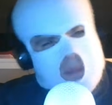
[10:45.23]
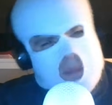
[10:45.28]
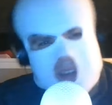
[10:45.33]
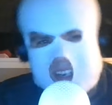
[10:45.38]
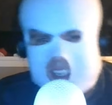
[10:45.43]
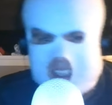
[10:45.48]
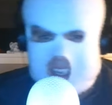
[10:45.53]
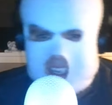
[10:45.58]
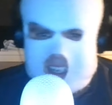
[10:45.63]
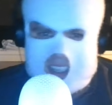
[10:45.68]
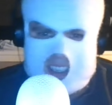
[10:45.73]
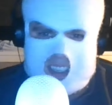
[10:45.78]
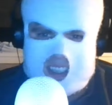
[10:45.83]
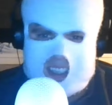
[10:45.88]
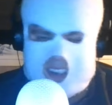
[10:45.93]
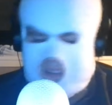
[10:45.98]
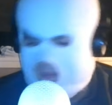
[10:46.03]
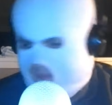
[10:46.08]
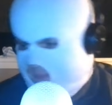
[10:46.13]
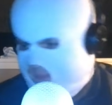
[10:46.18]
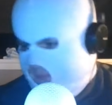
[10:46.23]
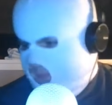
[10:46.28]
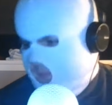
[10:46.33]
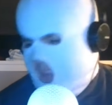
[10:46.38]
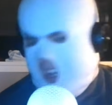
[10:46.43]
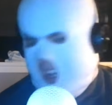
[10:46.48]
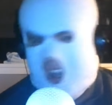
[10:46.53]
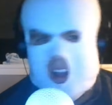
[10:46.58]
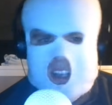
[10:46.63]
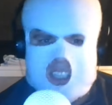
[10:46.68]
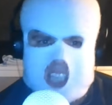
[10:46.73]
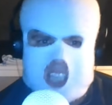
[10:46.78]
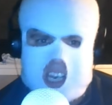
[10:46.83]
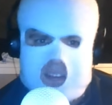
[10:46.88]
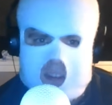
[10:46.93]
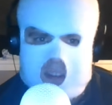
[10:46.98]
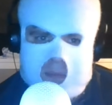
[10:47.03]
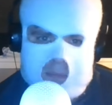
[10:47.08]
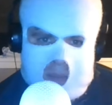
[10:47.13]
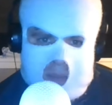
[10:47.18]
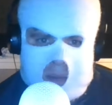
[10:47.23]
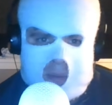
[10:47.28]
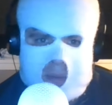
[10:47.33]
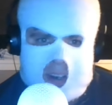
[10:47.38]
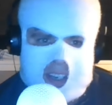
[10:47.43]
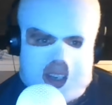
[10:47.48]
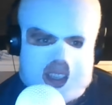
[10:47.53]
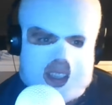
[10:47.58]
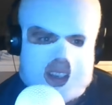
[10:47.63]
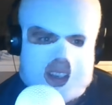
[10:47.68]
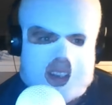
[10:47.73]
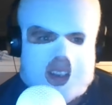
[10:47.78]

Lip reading: makes sense. Aside from memories.